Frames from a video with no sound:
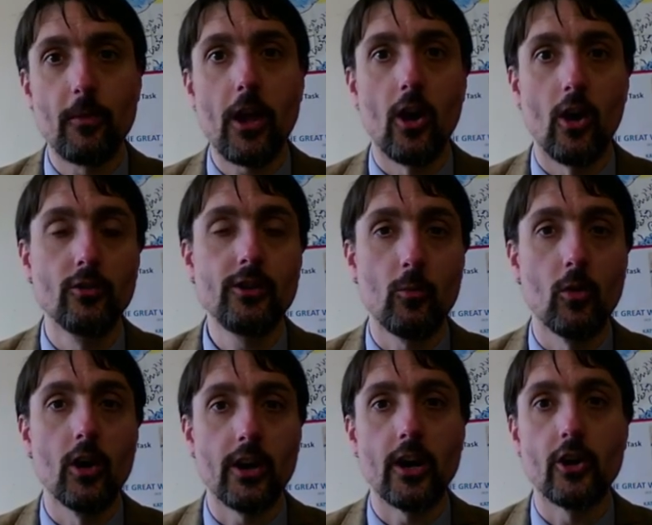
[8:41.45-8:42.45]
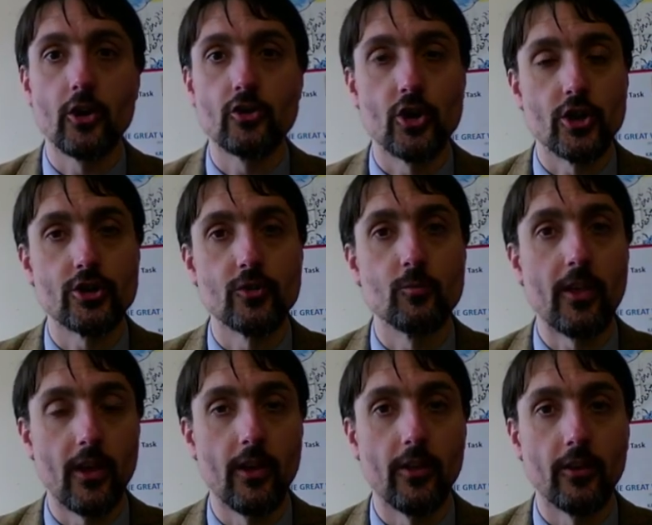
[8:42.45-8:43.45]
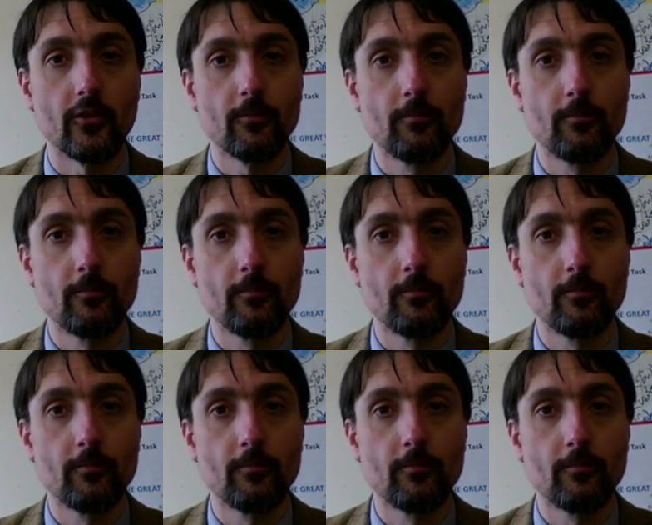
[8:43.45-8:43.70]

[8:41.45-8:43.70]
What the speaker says: only work in conjunction with others.